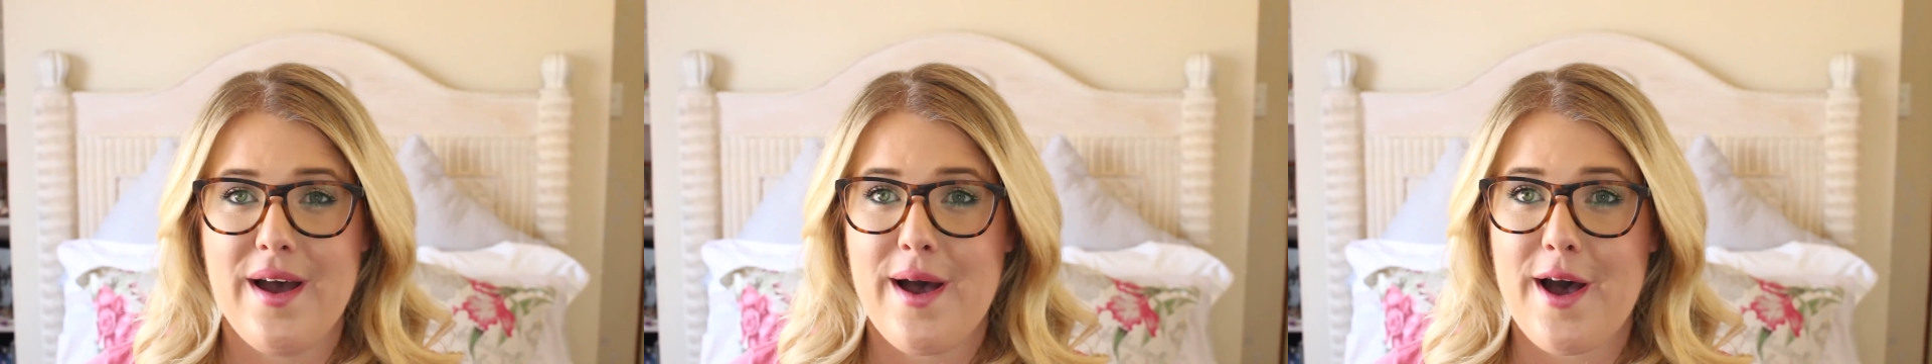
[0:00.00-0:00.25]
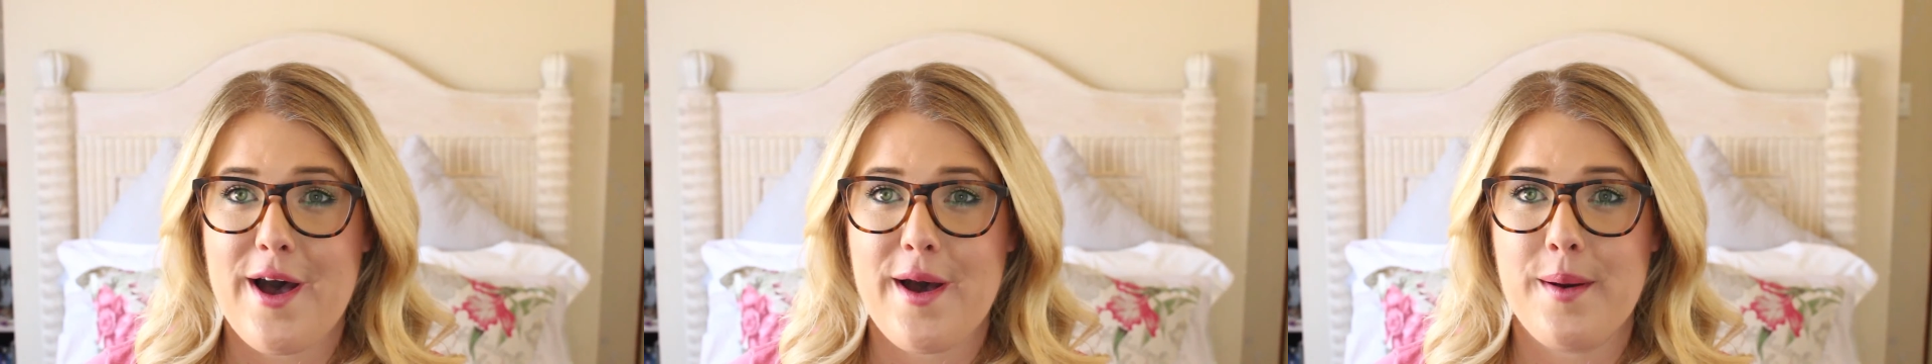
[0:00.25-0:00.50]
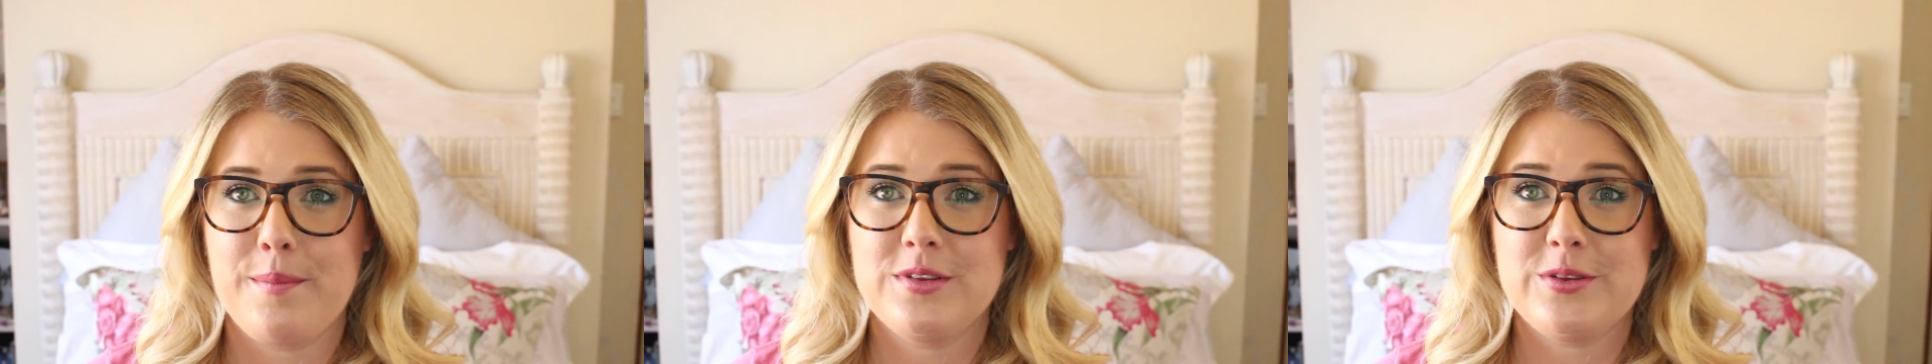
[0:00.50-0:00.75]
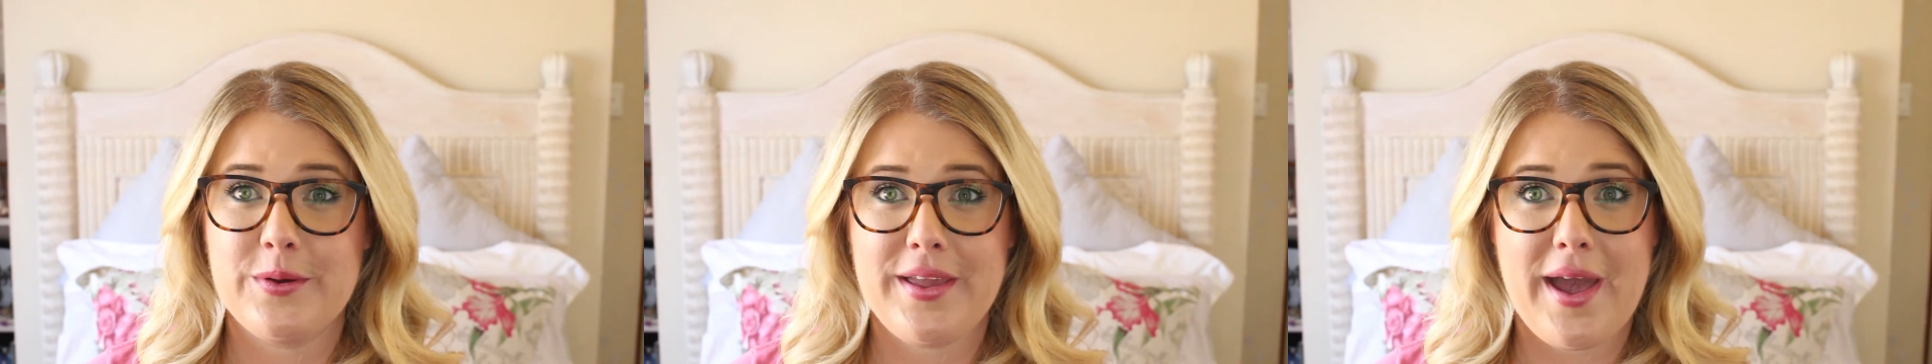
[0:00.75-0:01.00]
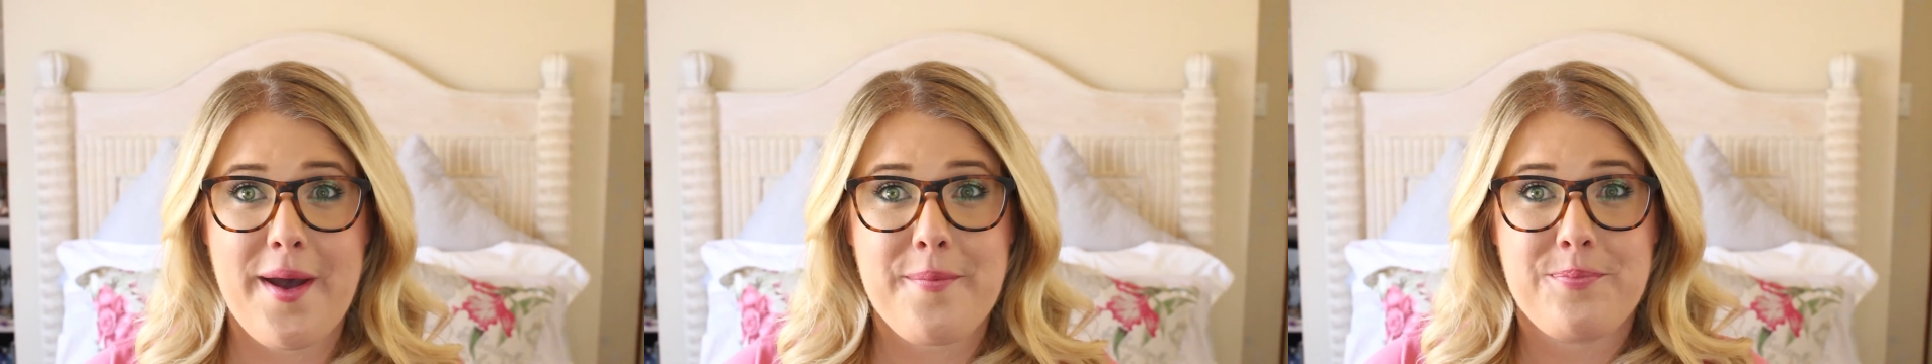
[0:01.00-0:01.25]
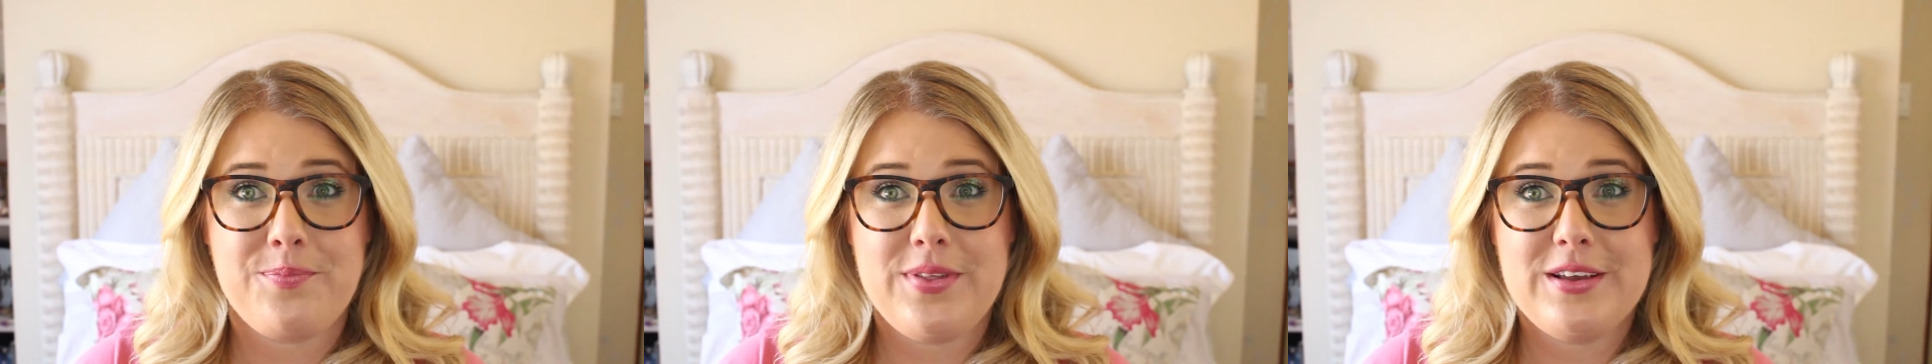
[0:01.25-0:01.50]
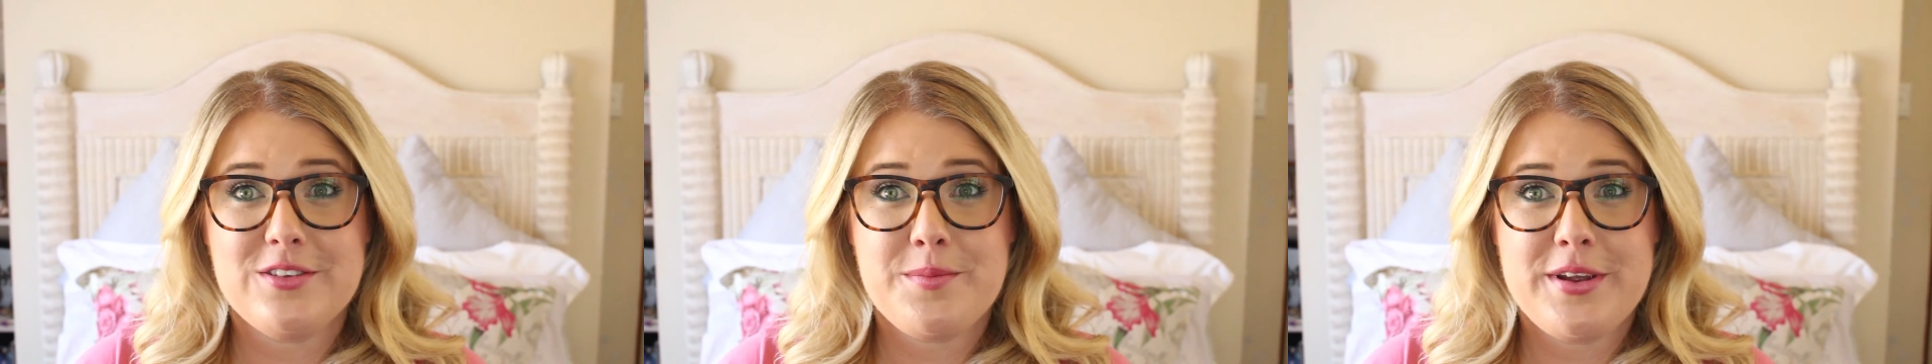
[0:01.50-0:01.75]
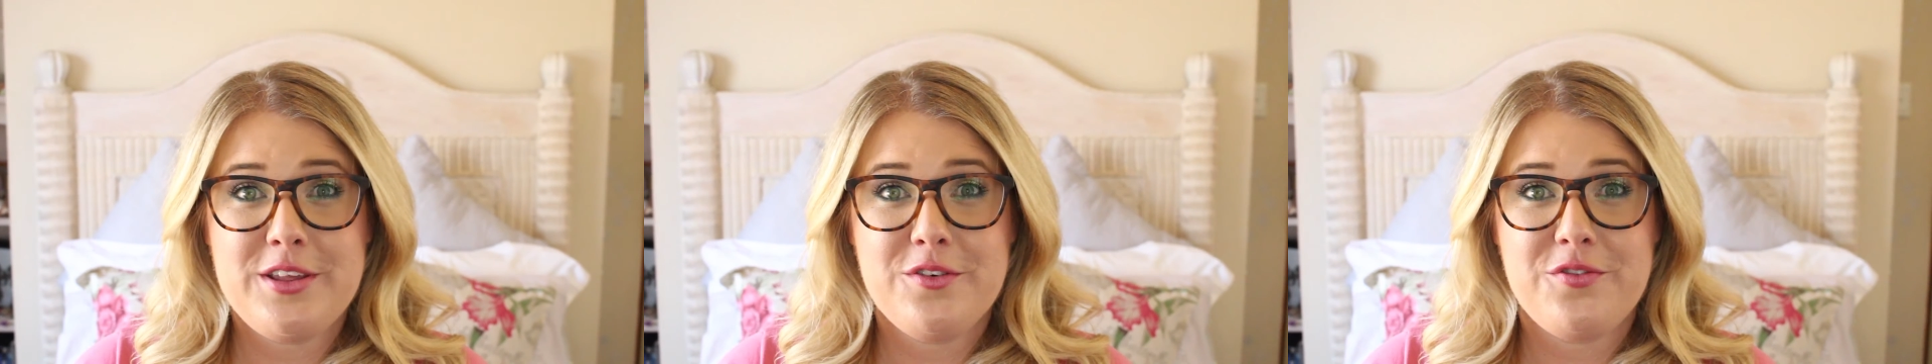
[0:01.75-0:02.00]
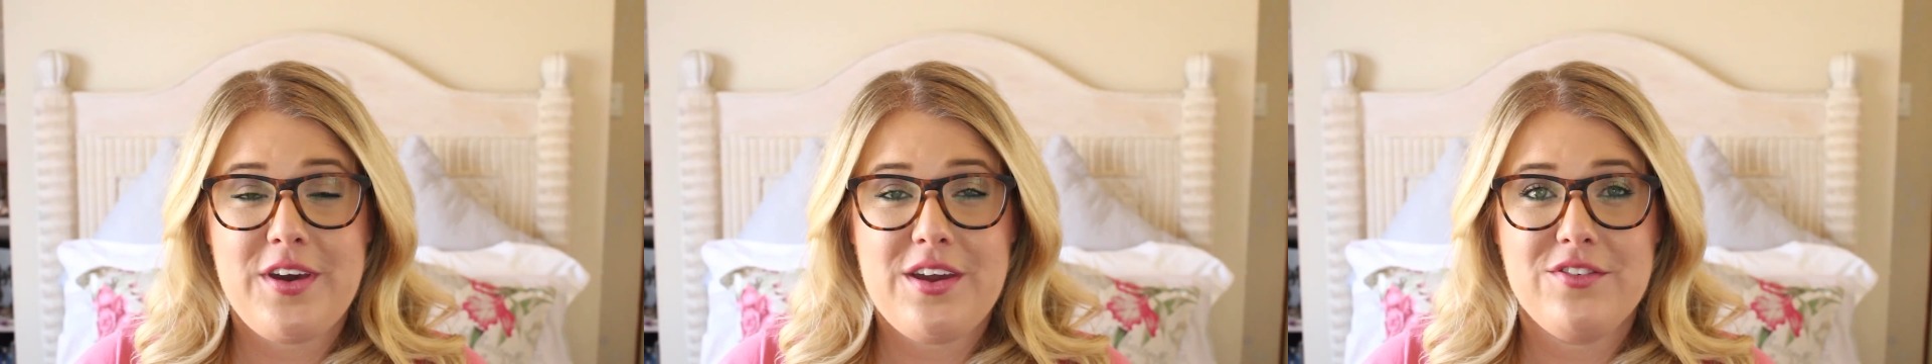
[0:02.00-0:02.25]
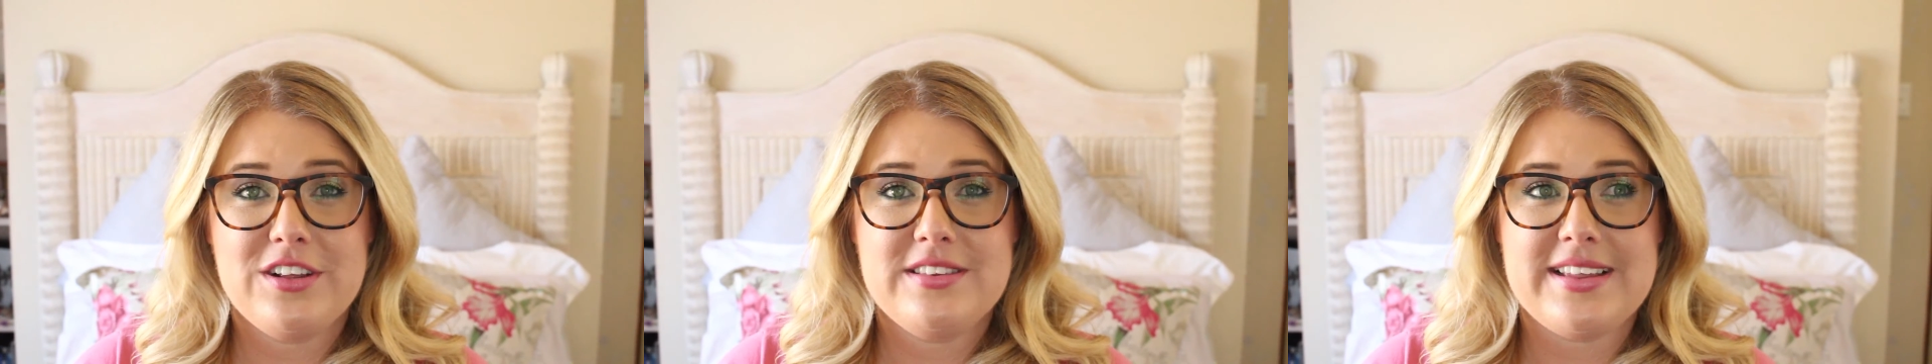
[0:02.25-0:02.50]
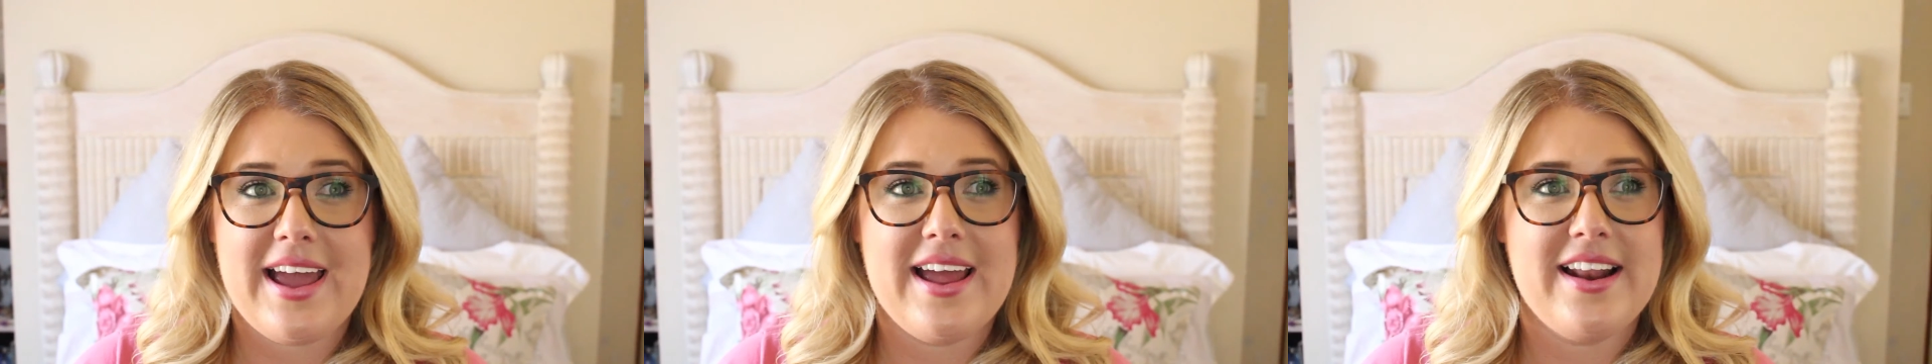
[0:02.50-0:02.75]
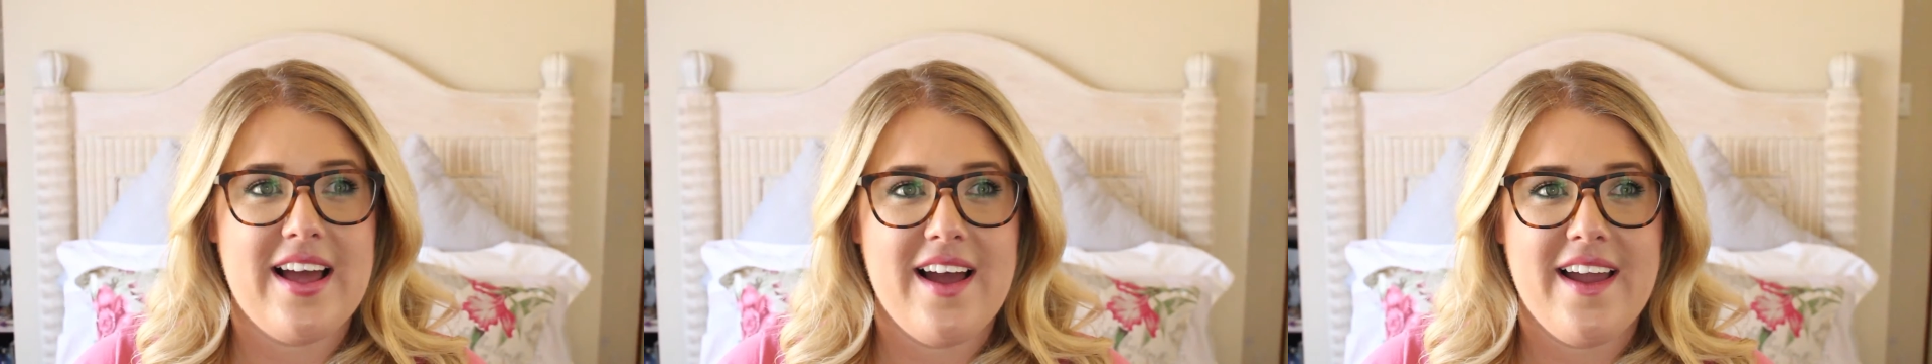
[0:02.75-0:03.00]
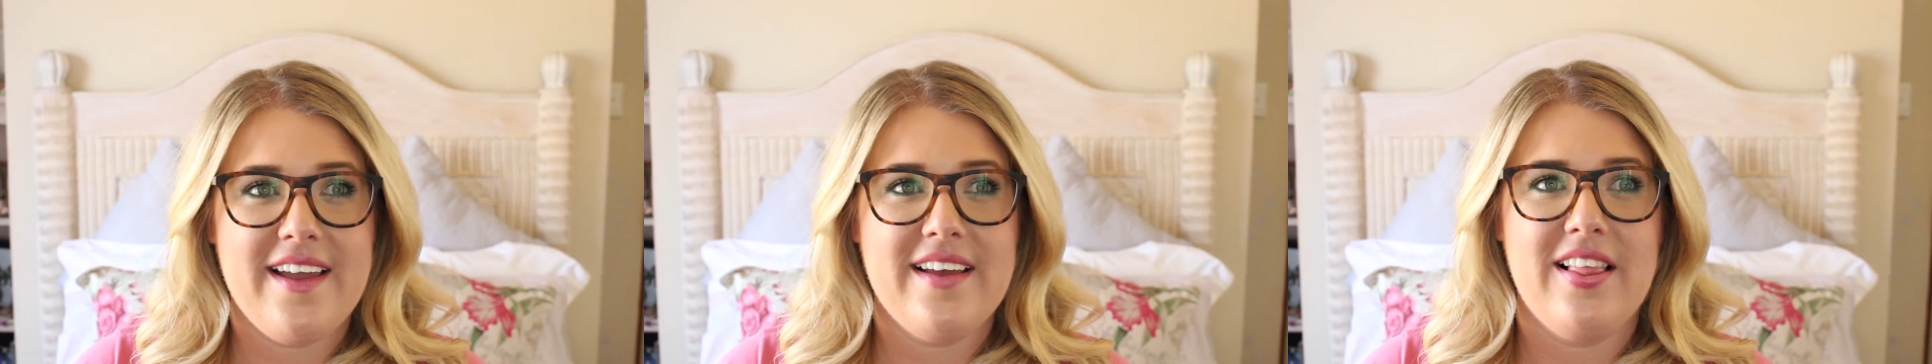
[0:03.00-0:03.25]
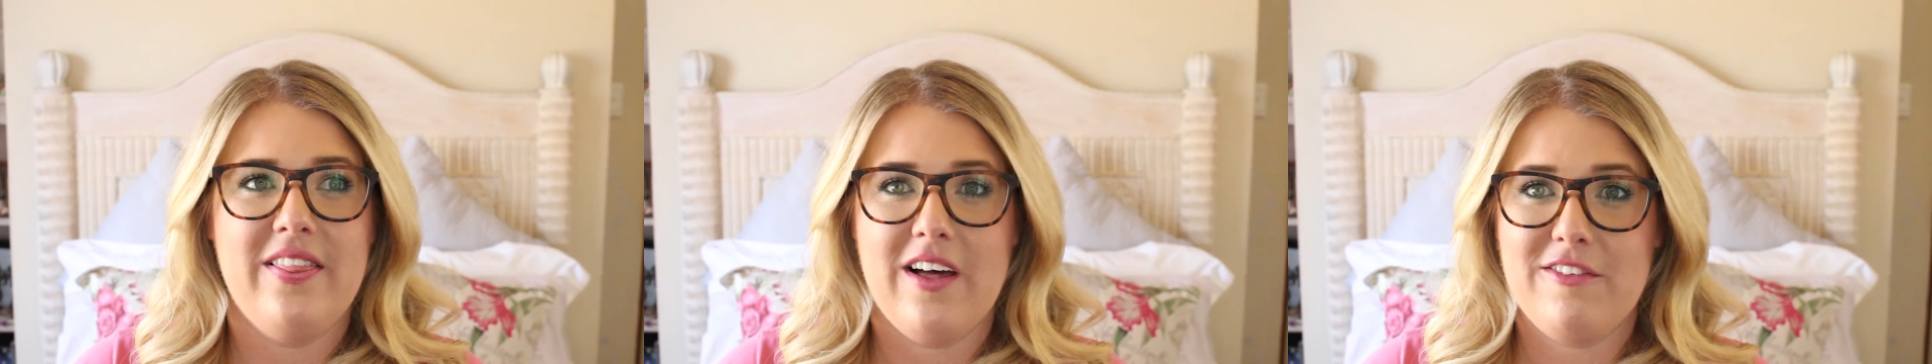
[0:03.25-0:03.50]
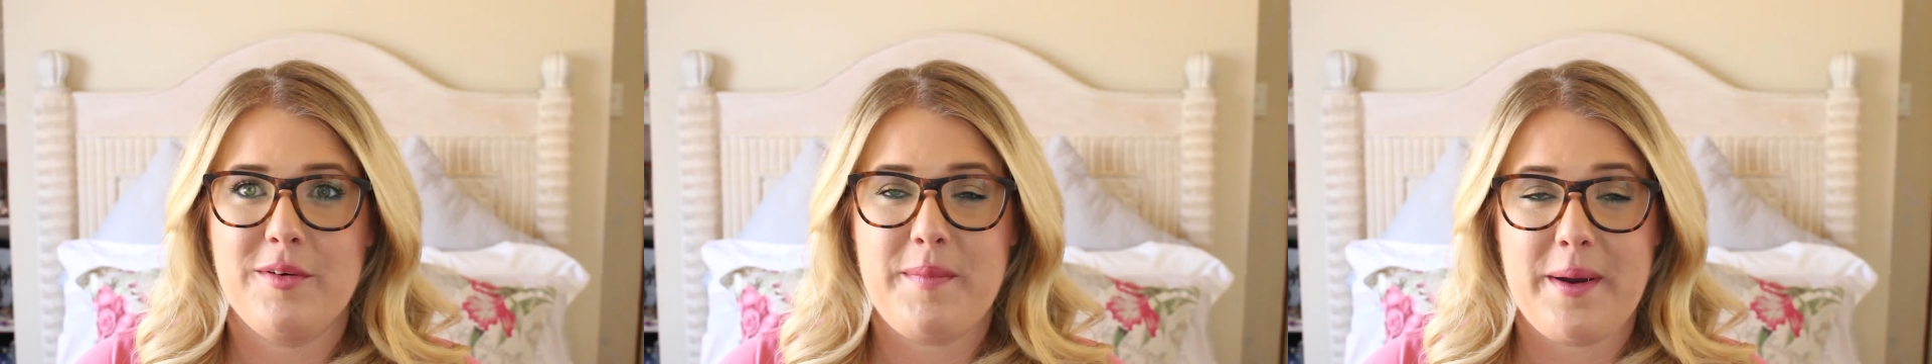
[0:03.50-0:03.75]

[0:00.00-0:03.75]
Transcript: So yeah, these are my new favorites and I love them.